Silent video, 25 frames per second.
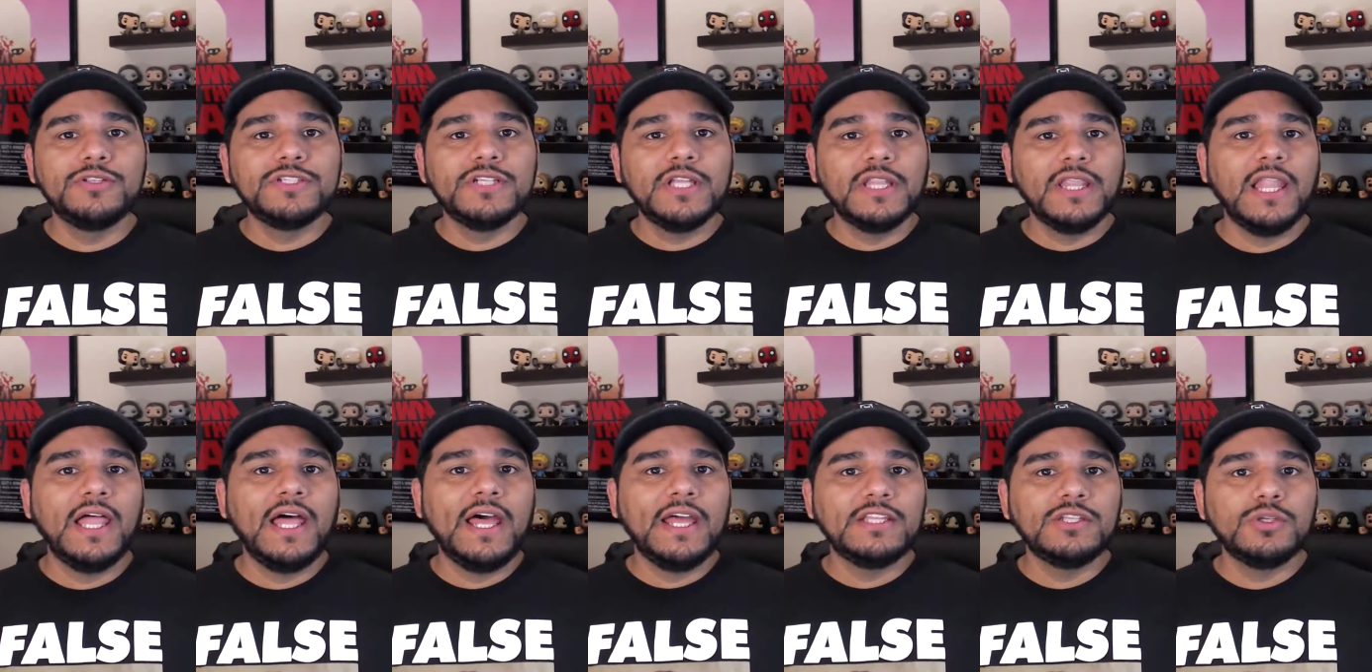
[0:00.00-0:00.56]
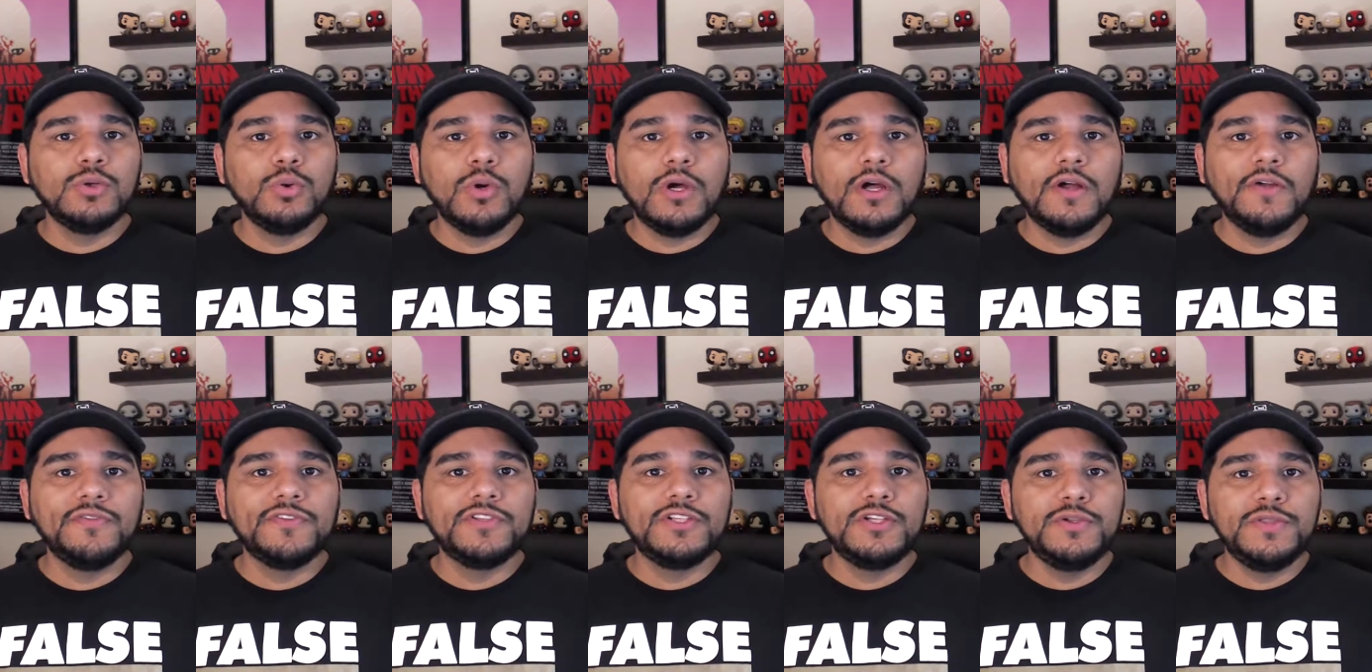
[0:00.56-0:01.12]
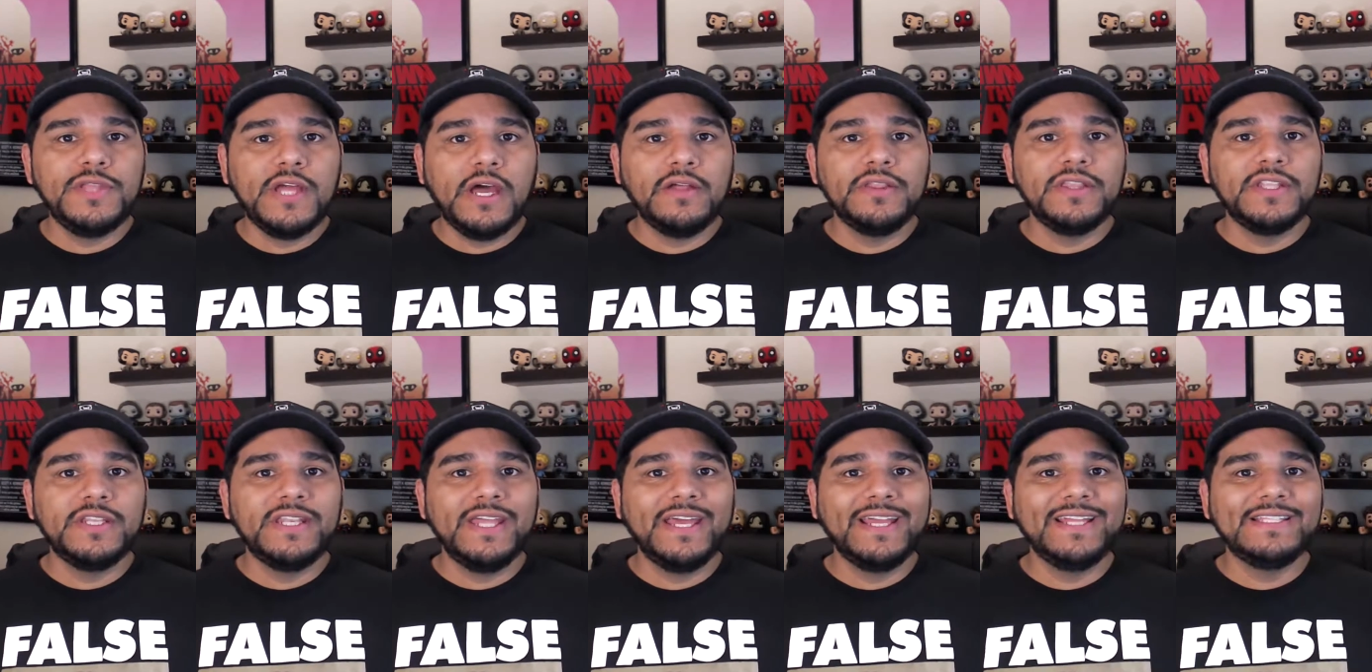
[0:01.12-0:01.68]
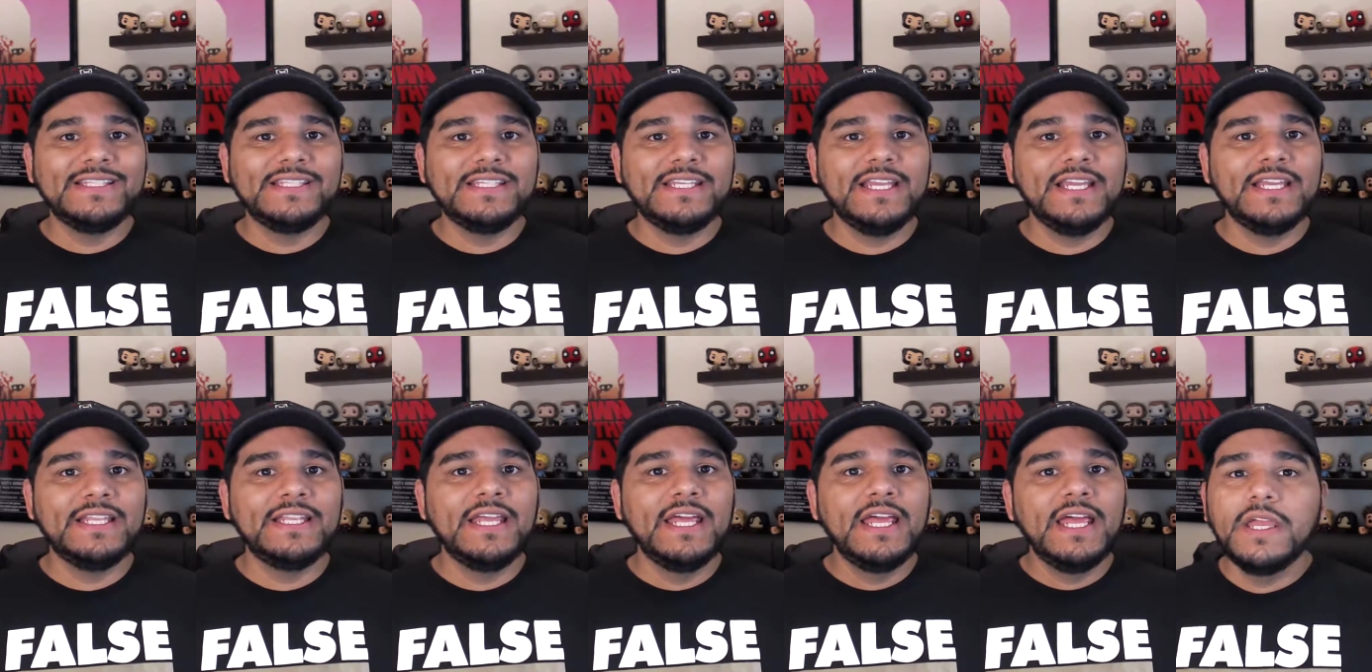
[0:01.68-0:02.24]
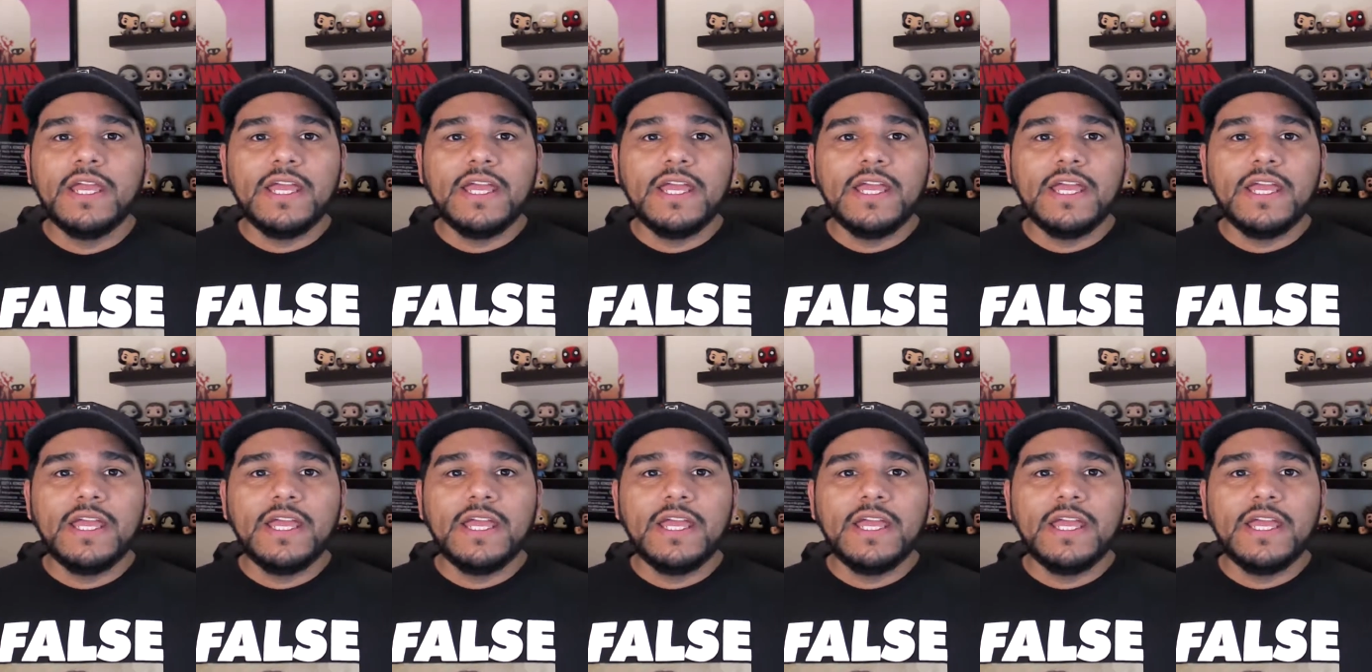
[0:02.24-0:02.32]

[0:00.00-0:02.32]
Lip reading: July 12th, 2019.